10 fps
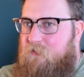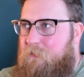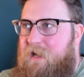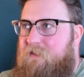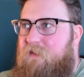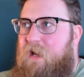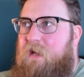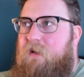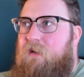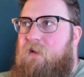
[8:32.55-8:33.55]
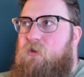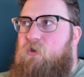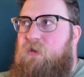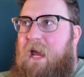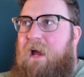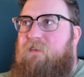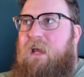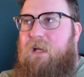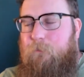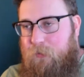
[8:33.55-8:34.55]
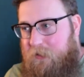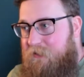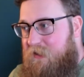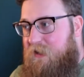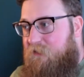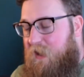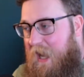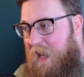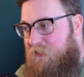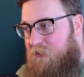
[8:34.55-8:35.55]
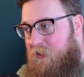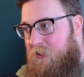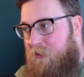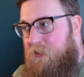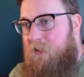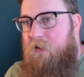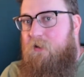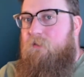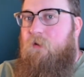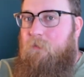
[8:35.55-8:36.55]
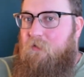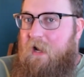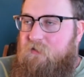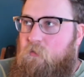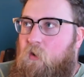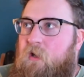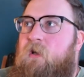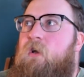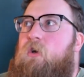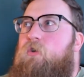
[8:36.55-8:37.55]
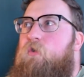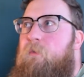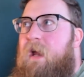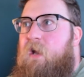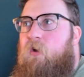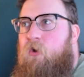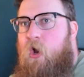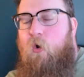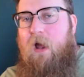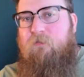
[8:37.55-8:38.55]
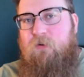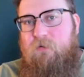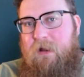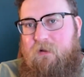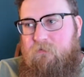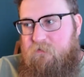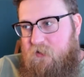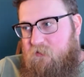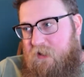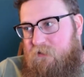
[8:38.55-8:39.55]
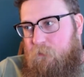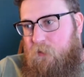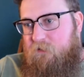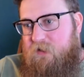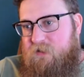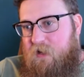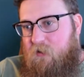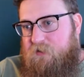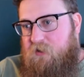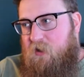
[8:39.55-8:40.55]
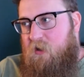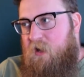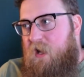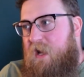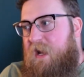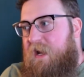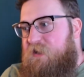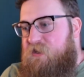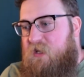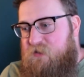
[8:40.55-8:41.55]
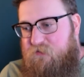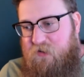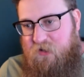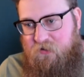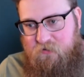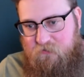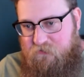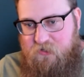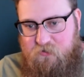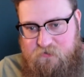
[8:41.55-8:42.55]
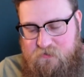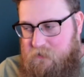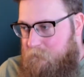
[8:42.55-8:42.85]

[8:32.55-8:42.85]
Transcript: me, it's like you cast a completely different actor from the last one. You made no effort to make him feel like the previous character. It just feels